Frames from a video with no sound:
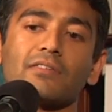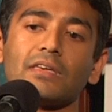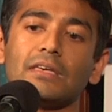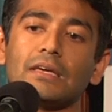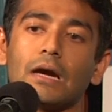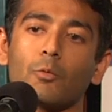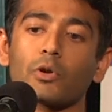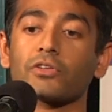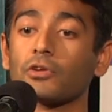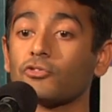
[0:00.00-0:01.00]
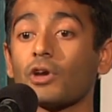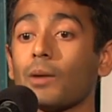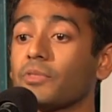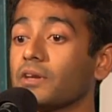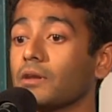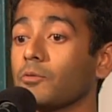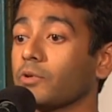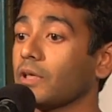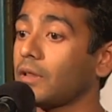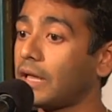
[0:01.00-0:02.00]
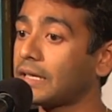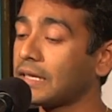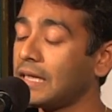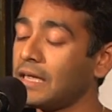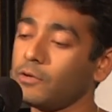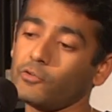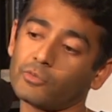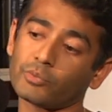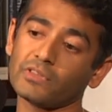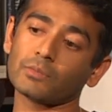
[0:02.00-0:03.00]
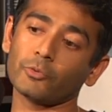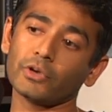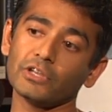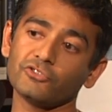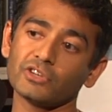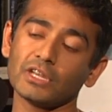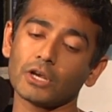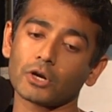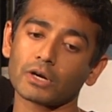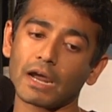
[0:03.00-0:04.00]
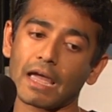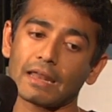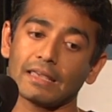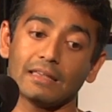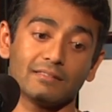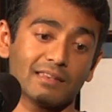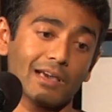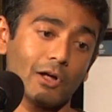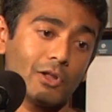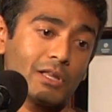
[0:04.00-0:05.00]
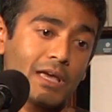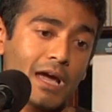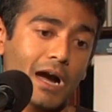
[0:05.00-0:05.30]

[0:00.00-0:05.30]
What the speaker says: He worked at a job that he didn't really like. He was a principal engineer at Intel.